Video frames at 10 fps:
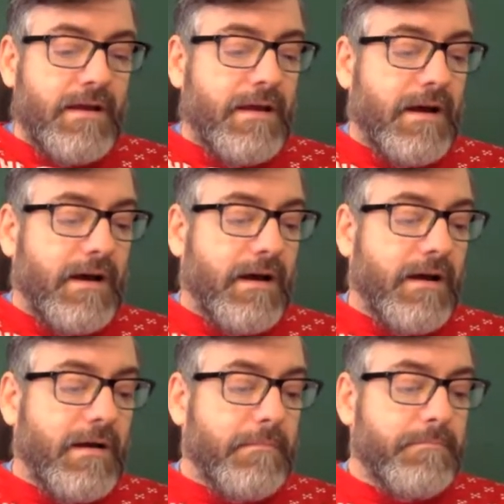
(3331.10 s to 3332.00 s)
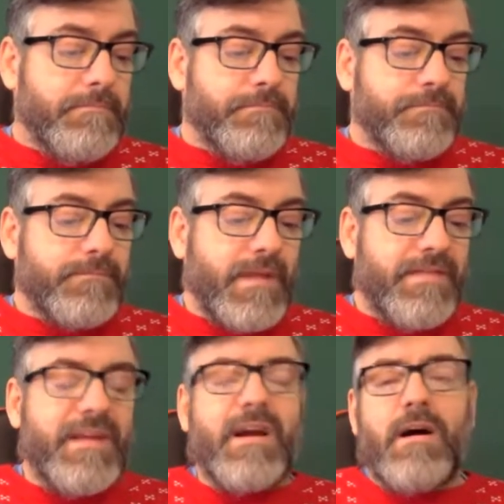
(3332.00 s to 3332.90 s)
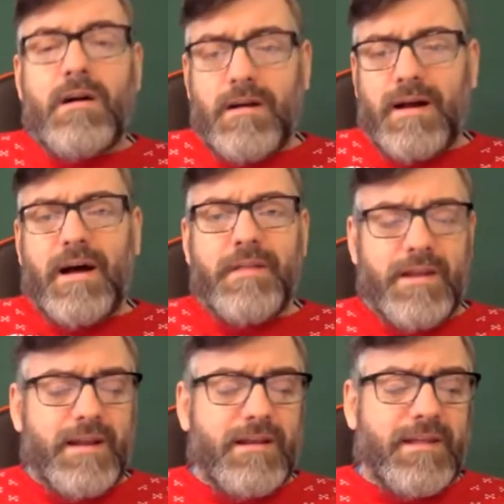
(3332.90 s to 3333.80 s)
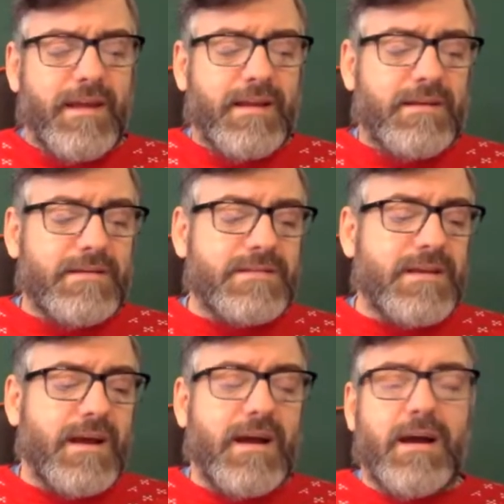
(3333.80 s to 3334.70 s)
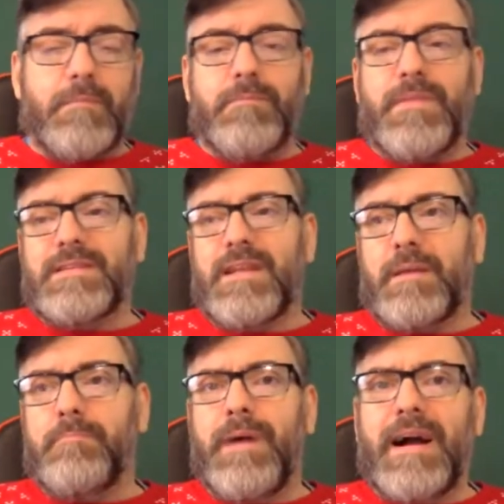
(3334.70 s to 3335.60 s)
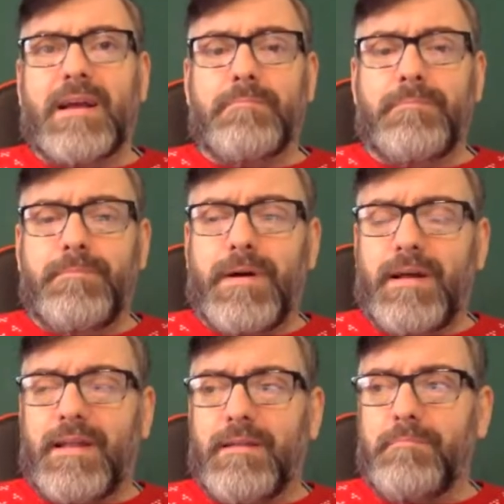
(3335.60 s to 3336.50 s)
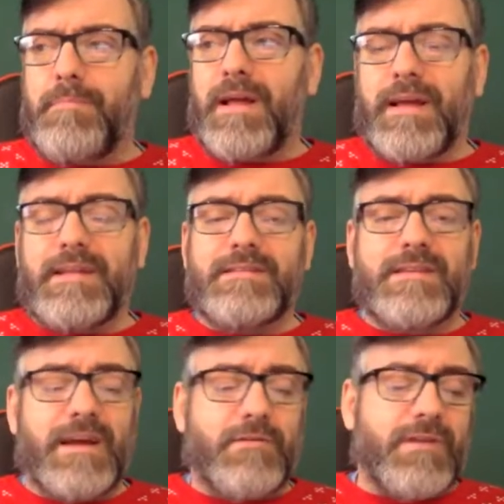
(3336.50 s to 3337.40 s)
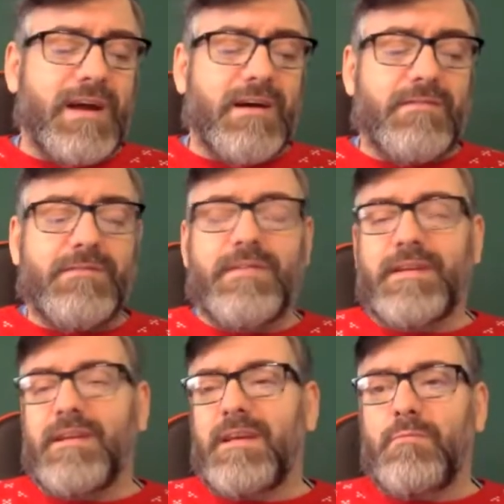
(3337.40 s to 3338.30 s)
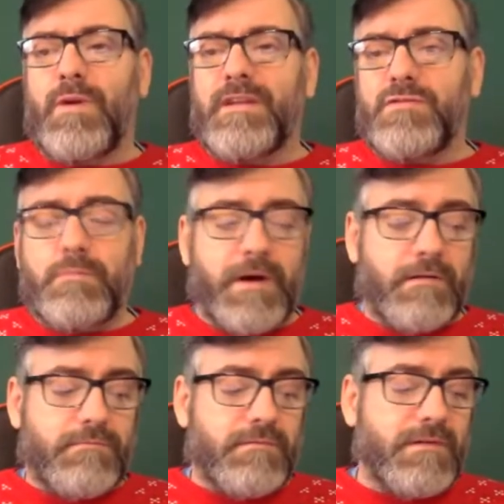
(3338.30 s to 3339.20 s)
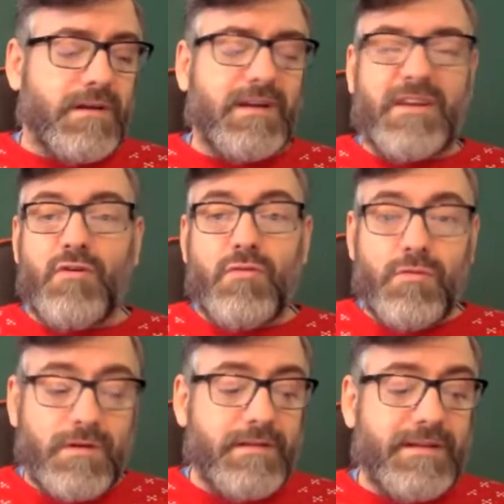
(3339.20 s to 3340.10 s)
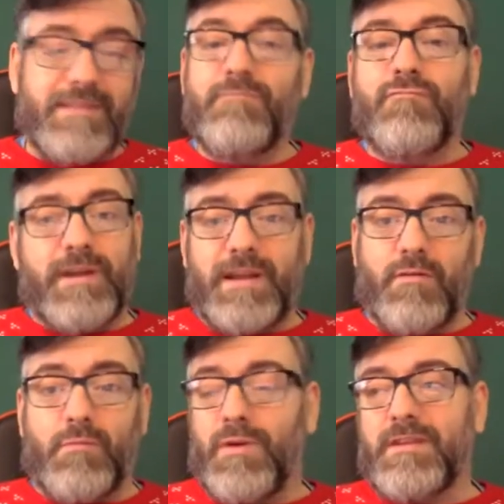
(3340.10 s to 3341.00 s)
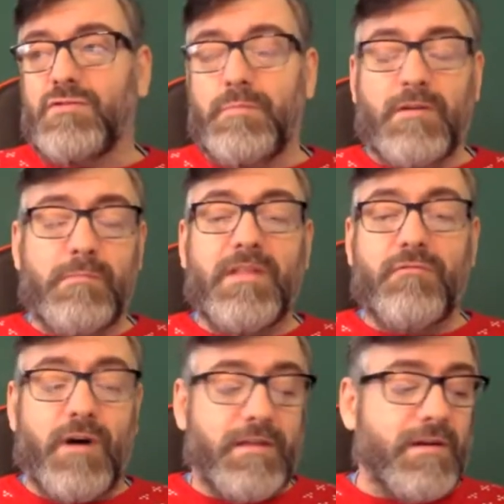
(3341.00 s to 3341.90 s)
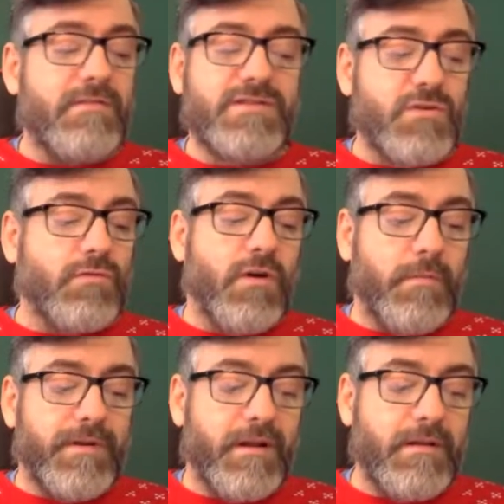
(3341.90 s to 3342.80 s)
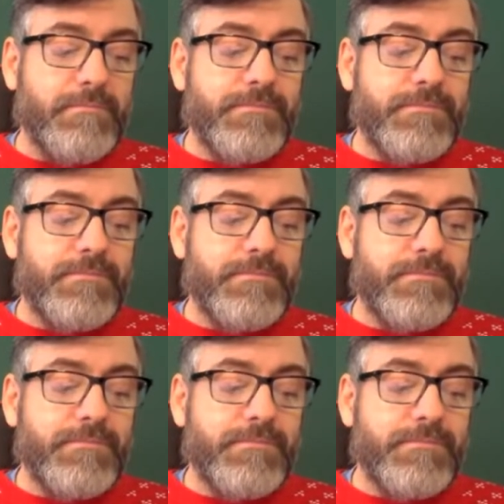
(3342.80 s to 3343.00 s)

There are other little things. There's like backup plugins now you can have that are like £1 and £2 a year, really, or £1 and £2 a month rather, so nominal.